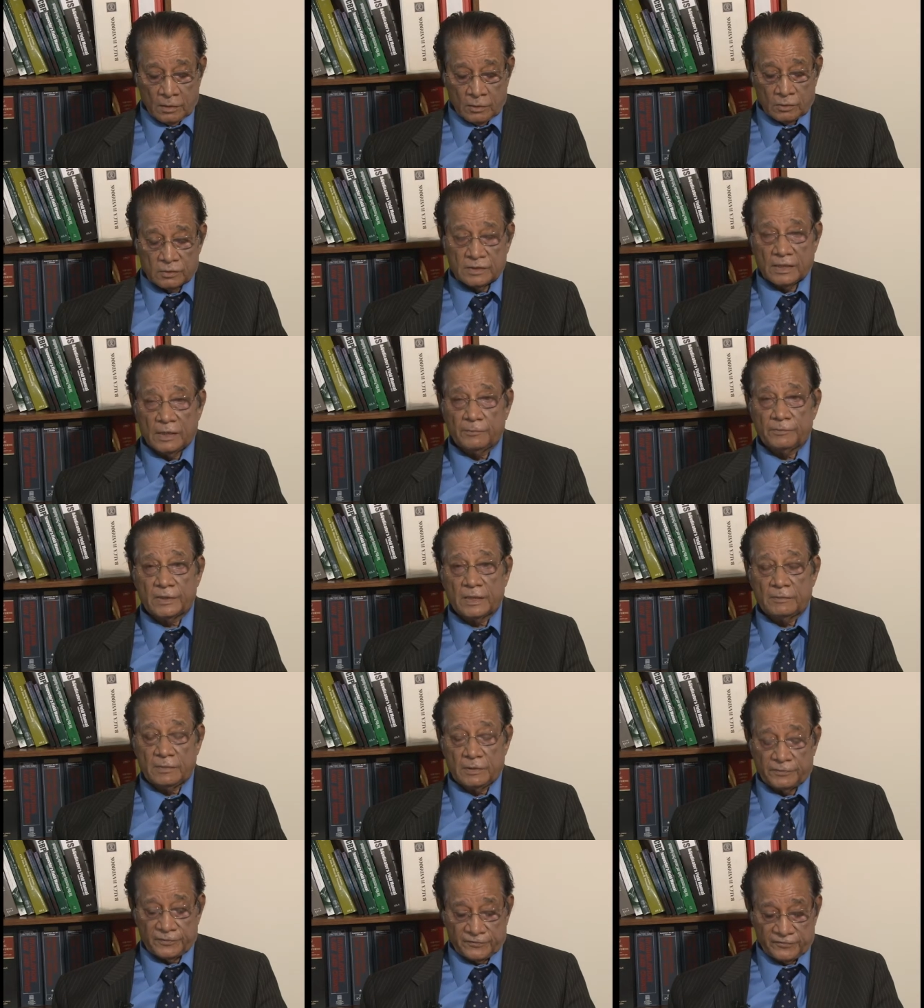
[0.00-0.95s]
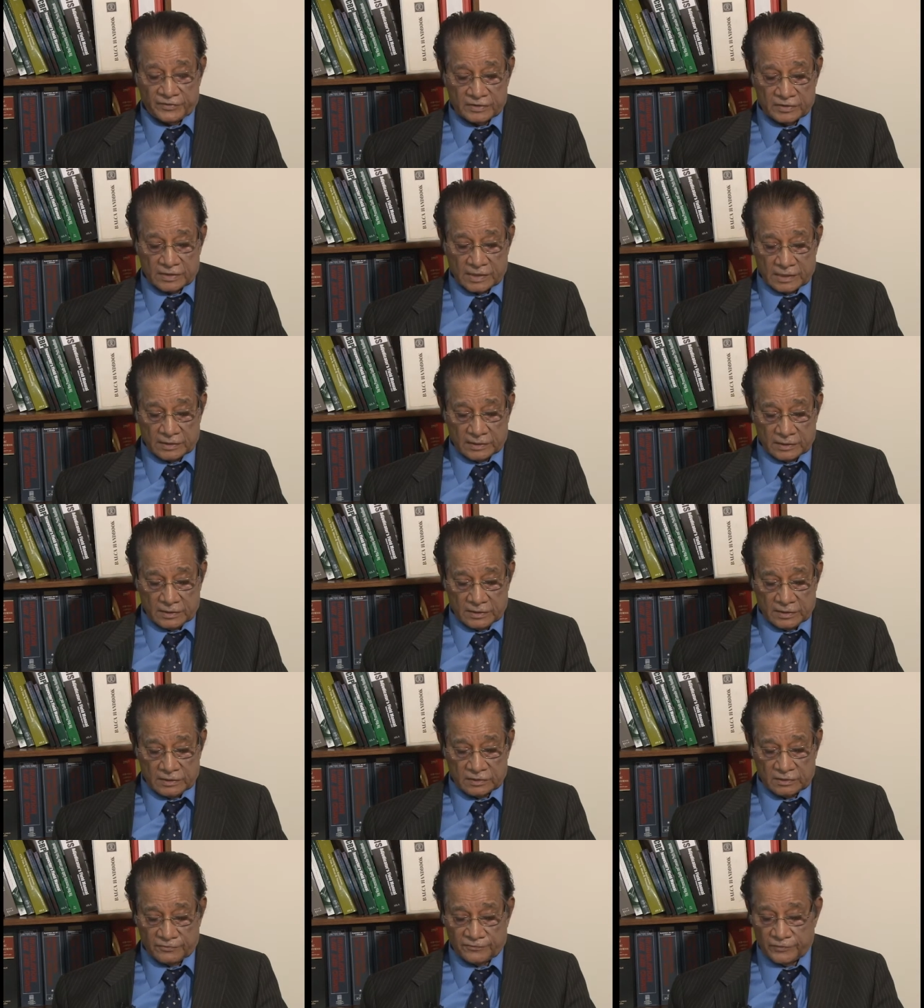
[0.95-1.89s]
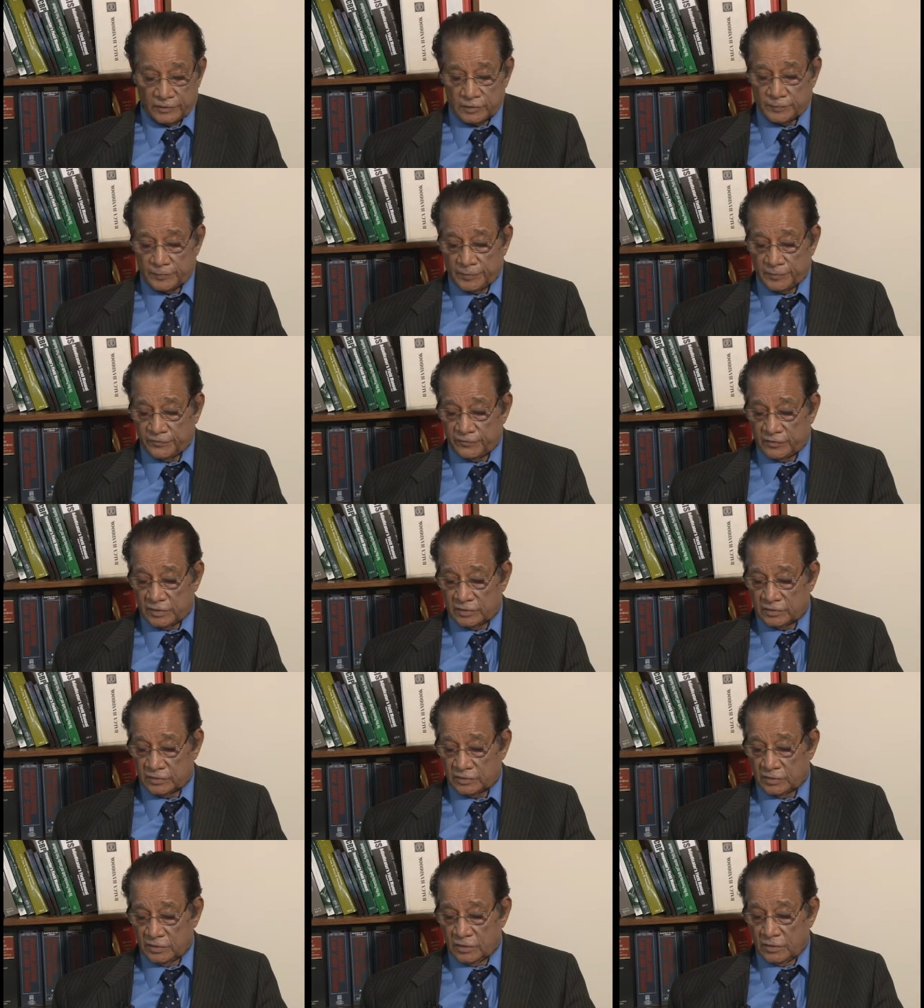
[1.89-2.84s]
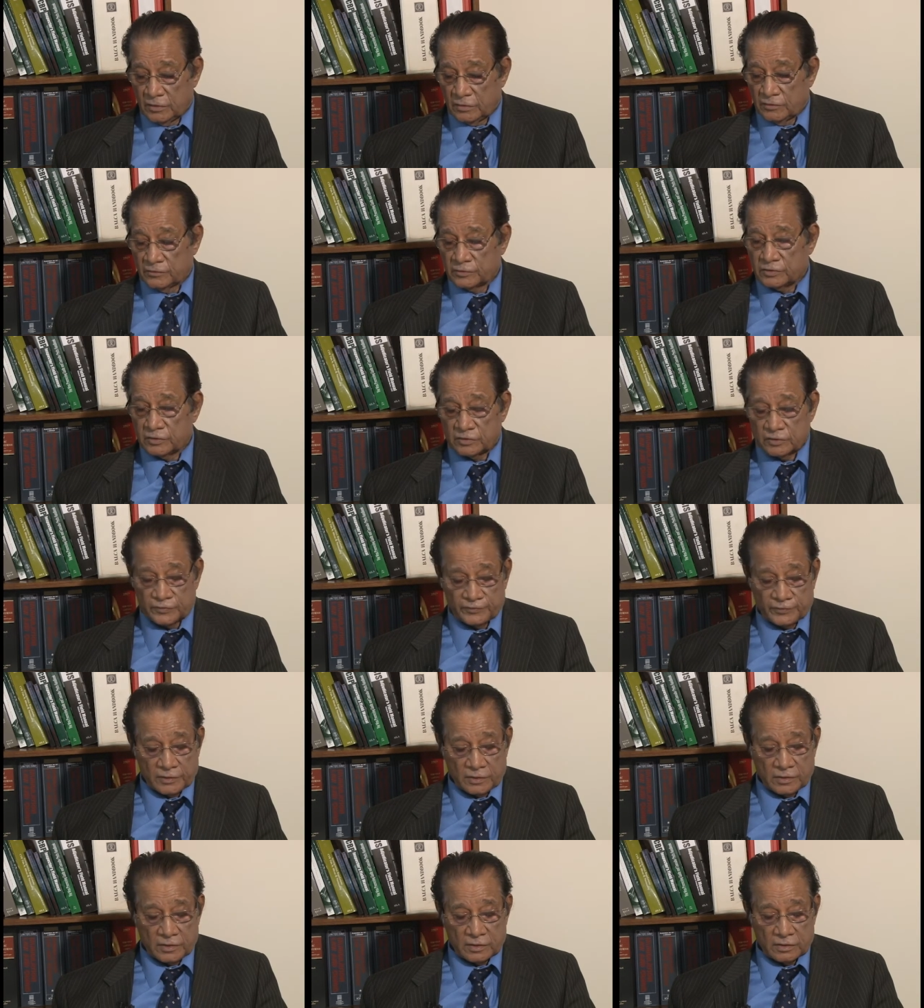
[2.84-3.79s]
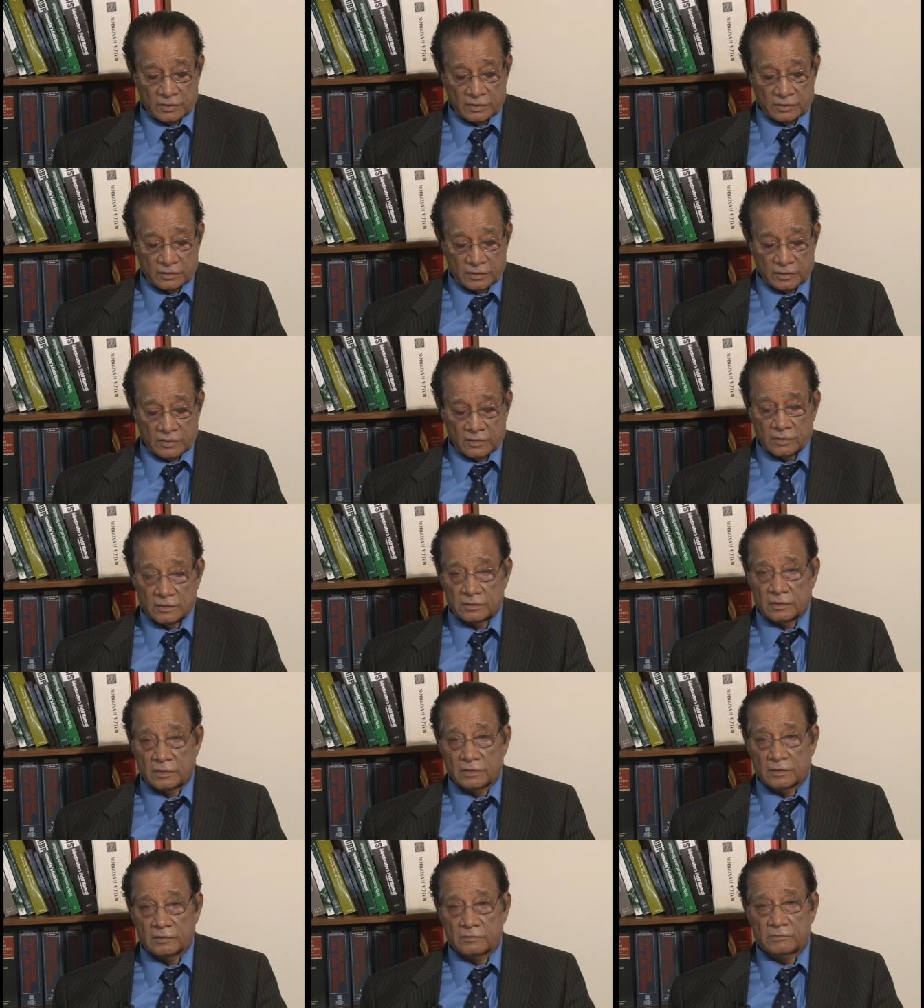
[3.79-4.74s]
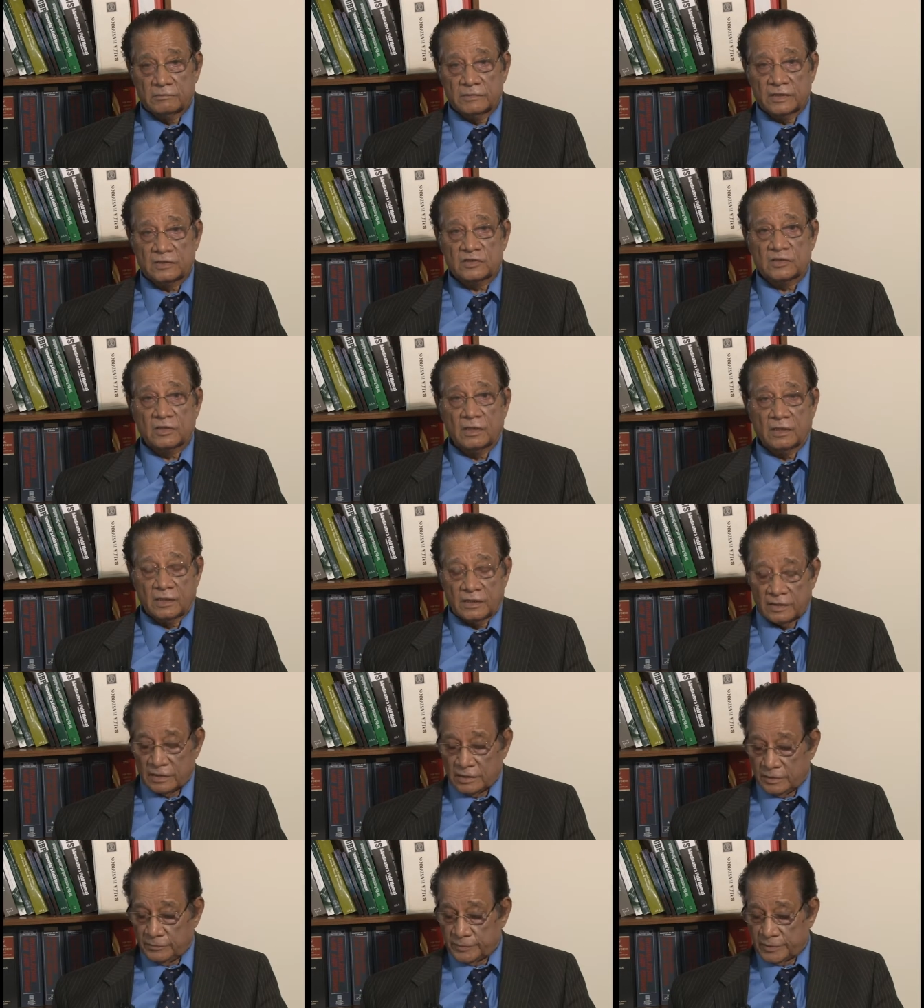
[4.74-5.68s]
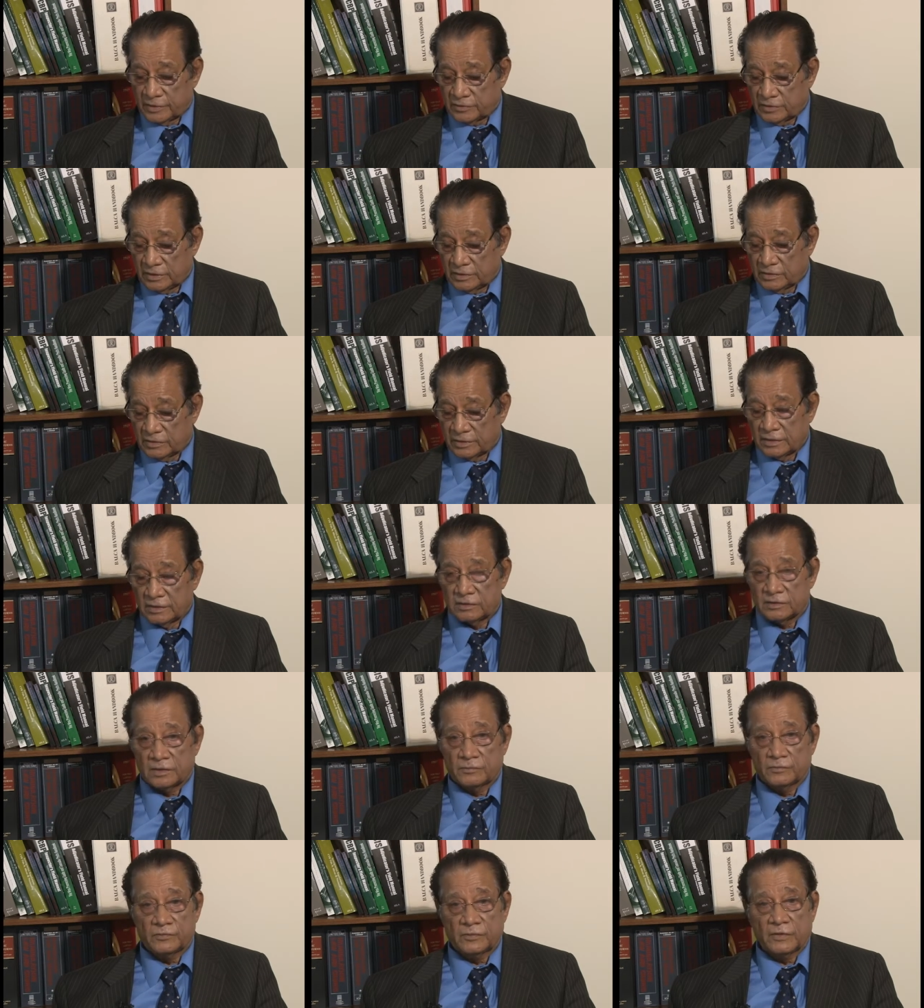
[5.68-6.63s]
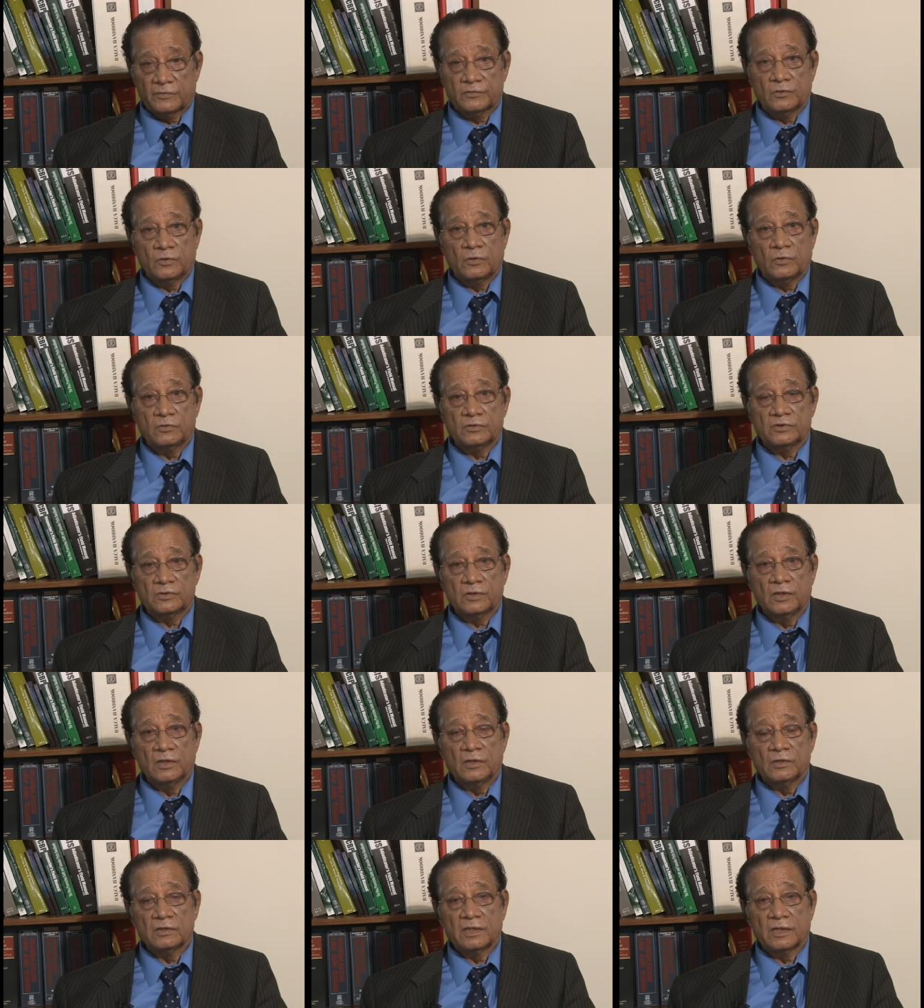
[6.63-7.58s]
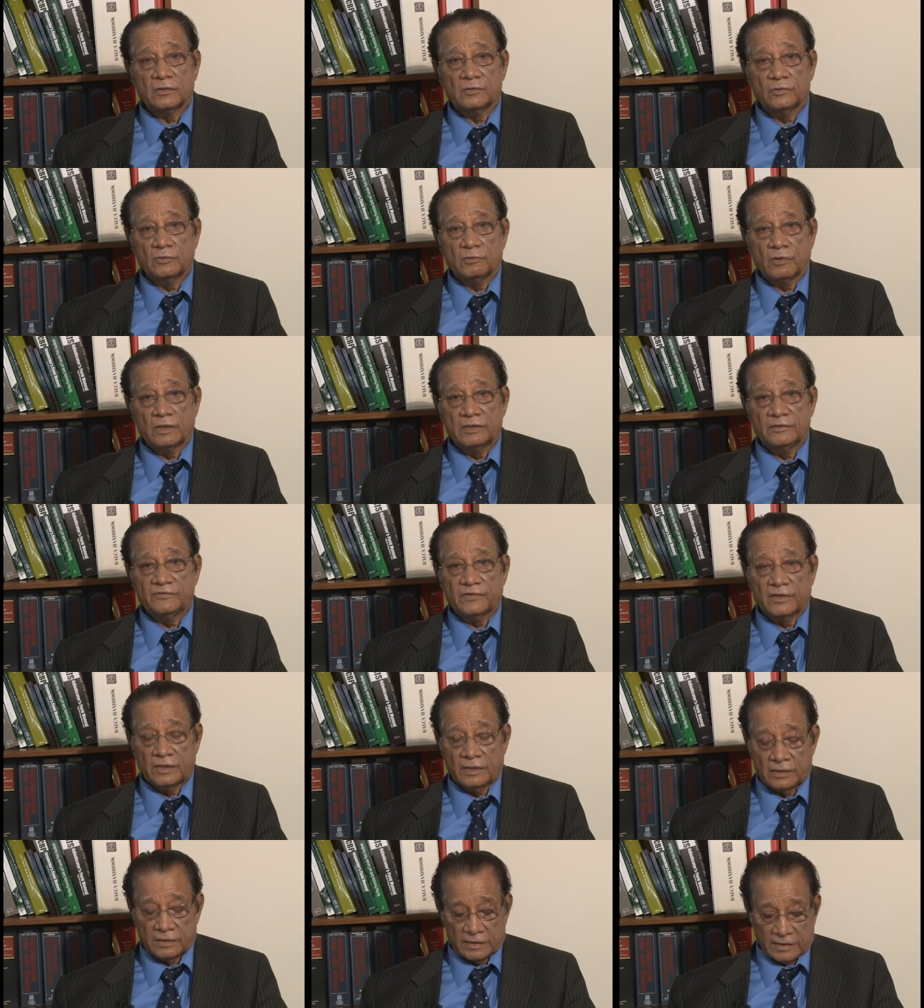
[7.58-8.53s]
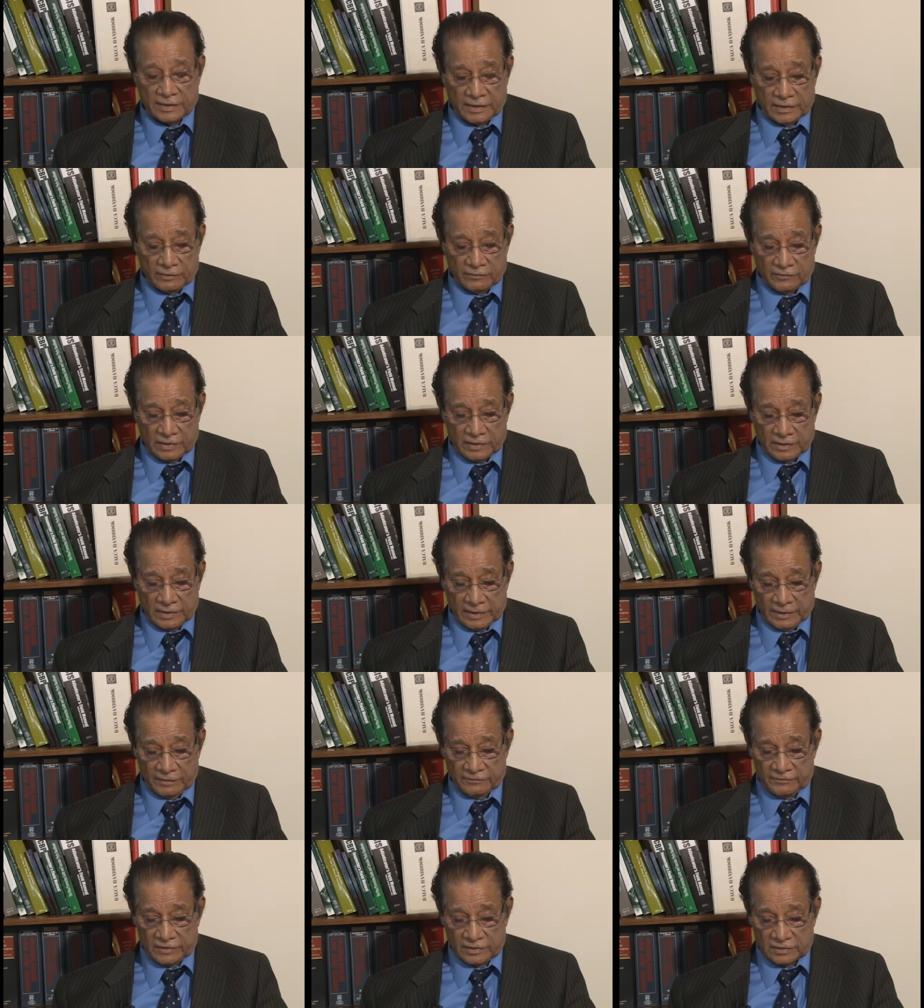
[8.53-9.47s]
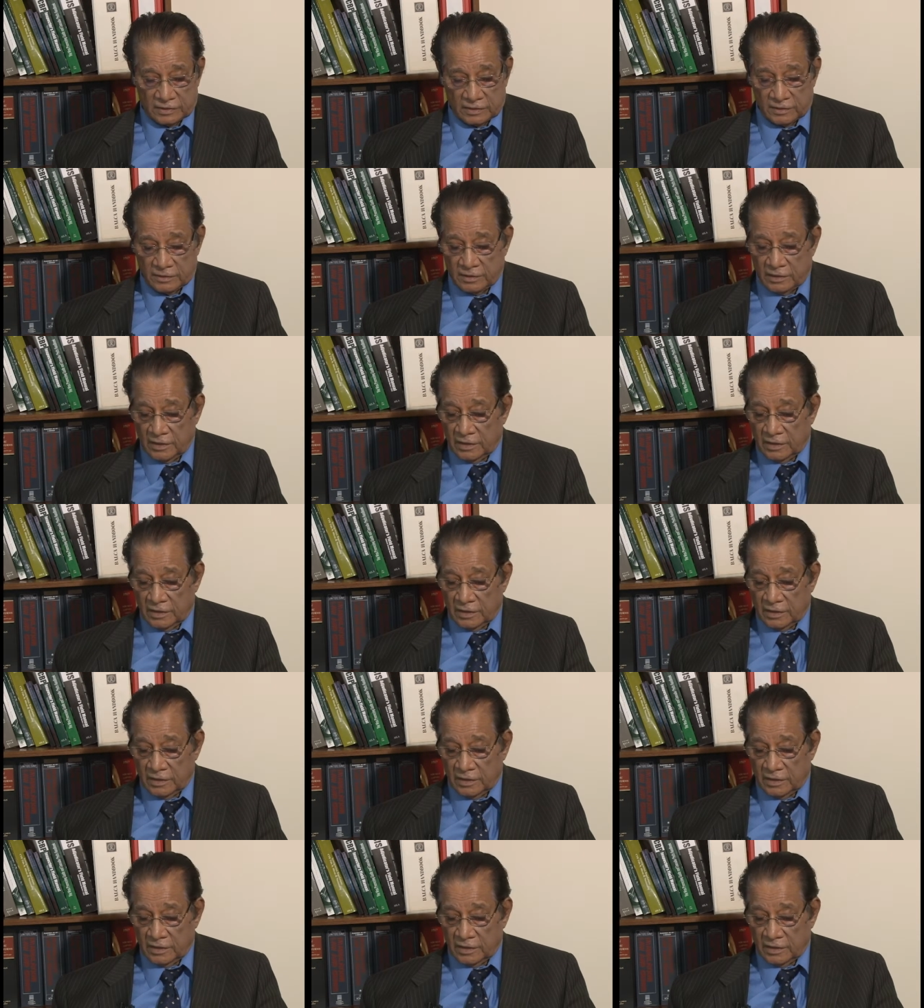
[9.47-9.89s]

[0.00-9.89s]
Now, the employment preference category is the first preference which is for uh, extraordinary persons and some of those that who qualify under L1A visa.